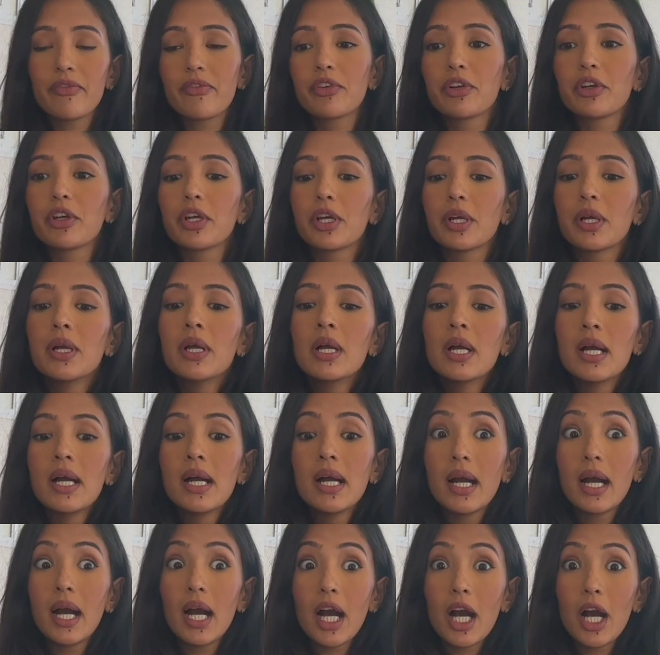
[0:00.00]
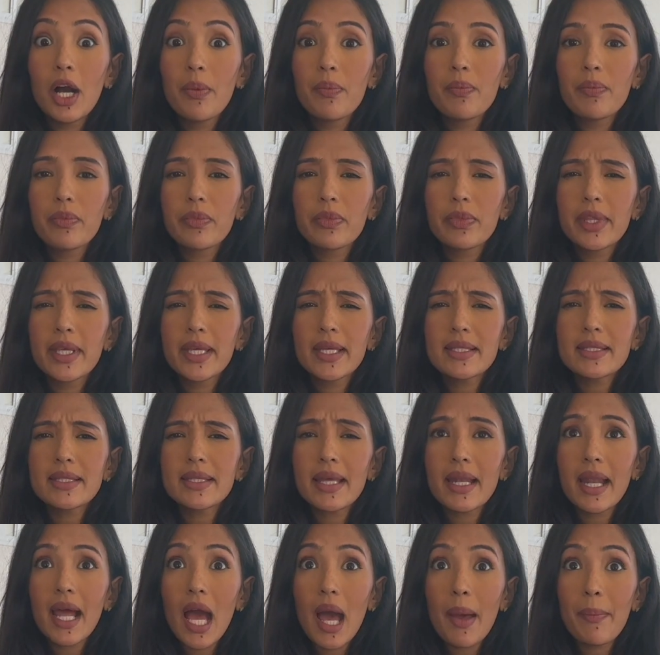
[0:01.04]
For things
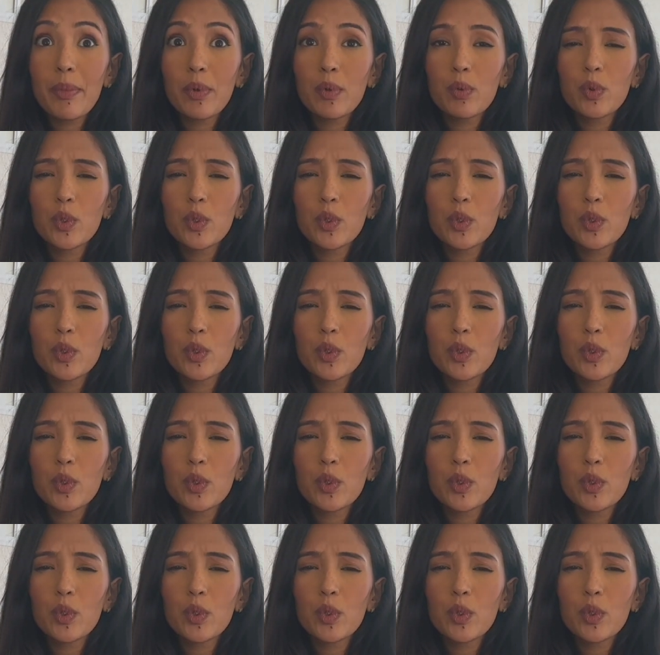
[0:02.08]
that happen